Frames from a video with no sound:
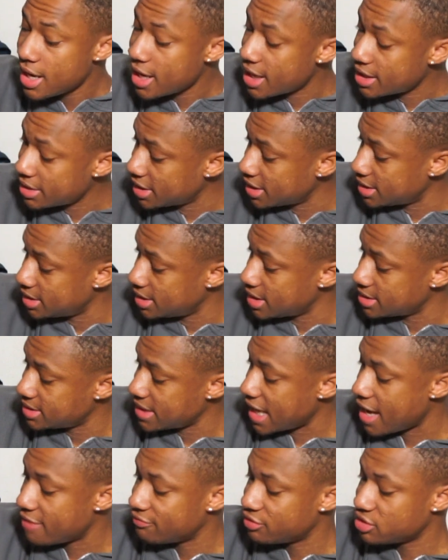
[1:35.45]
And then it does
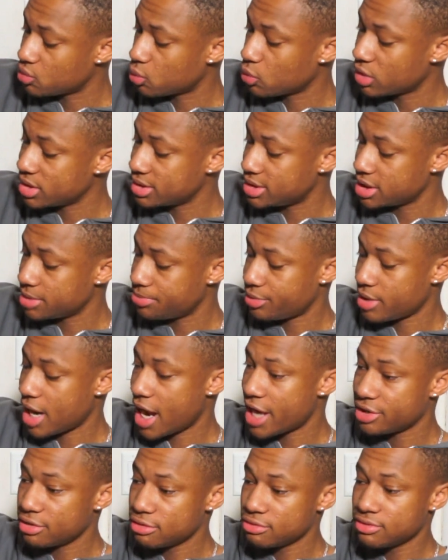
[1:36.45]
have this one zipper.
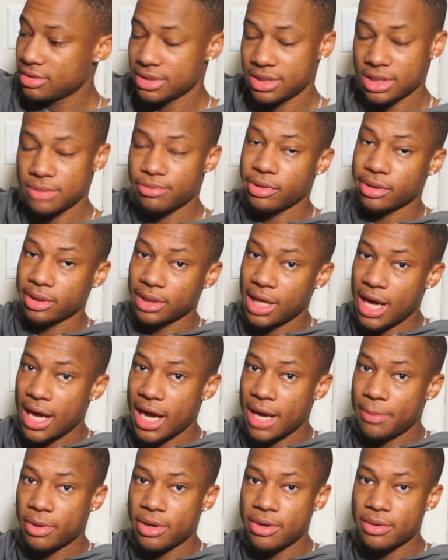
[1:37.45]
I use the zipper a lot.
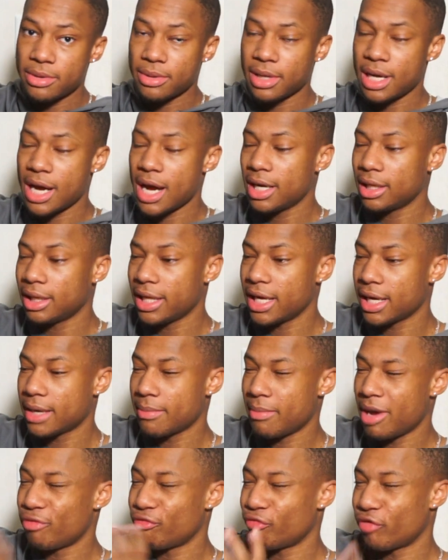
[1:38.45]
I put kind of like
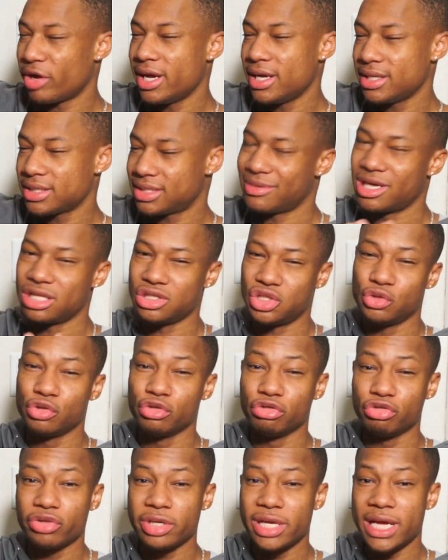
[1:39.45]
my rings and my
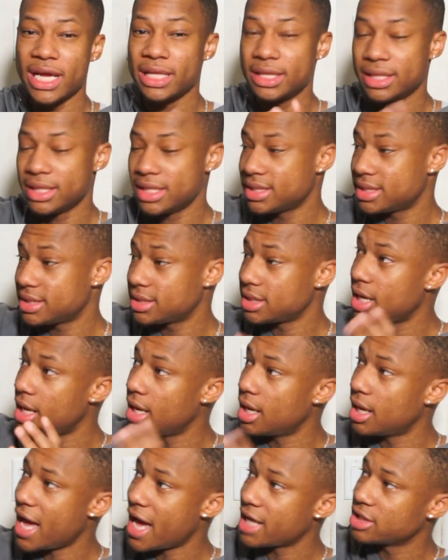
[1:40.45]
jewelry in this
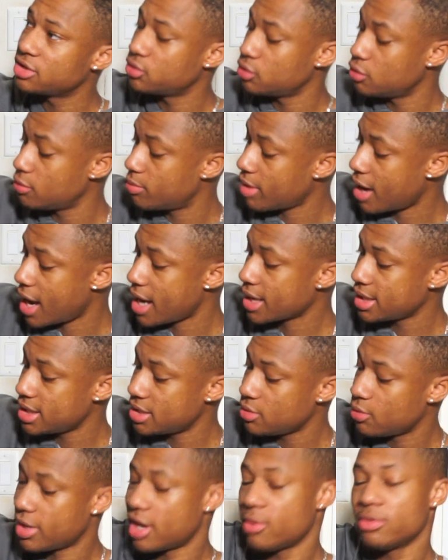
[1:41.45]
actual
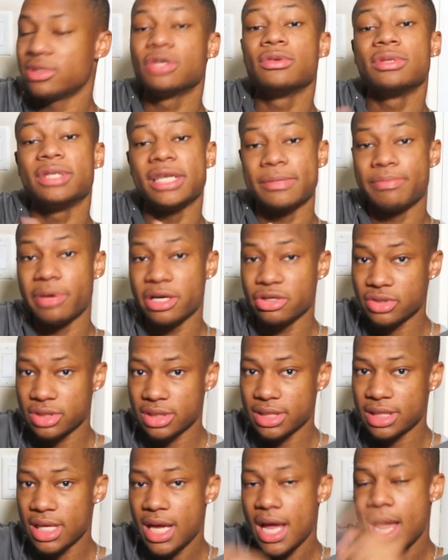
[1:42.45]
pocket. When I went to go take pictures
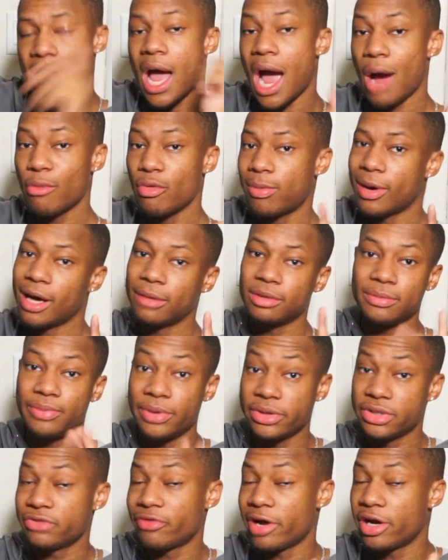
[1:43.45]
in it, I will pop the
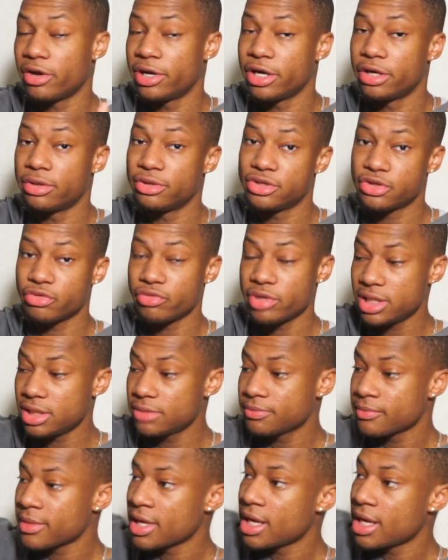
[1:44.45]
pictures right on here on the screen.